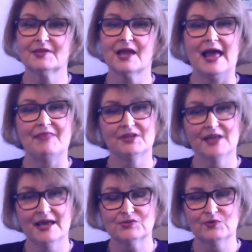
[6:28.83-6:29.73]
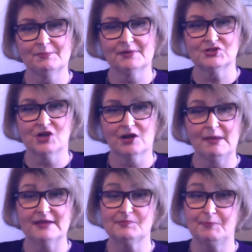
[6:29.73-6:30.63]
And the last one I'm going to talk about
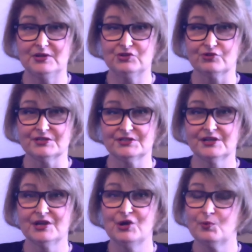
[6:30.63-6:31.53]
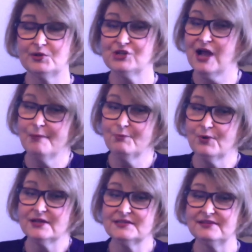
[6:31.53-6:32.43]
is Pinterest, which I'm
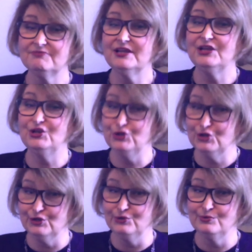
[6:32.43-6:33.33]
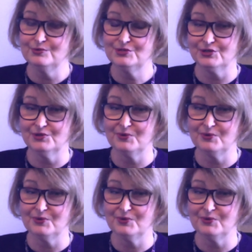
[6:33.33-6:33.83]
relatively new to.